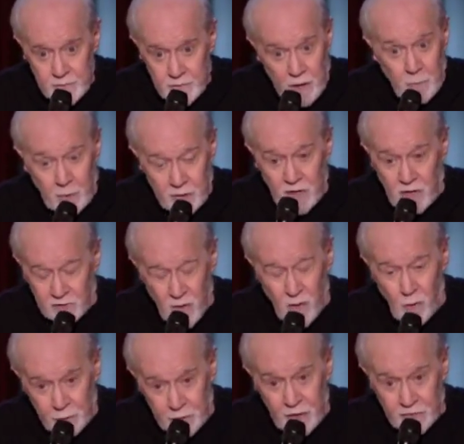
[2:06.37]
Somebody's got the
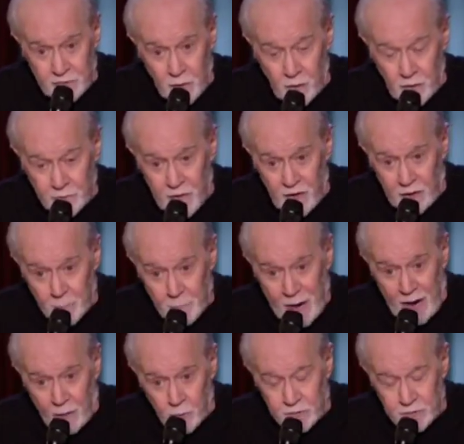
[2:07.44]
whole thing totally fucking
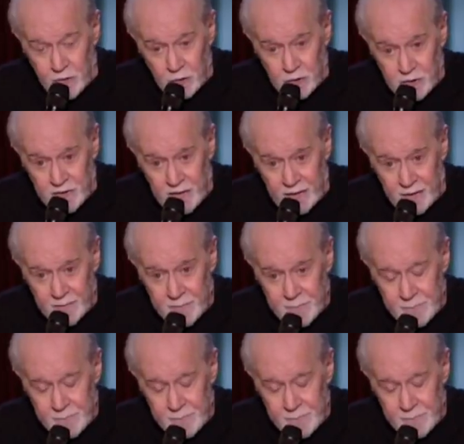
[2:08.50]
backwards, don't you think?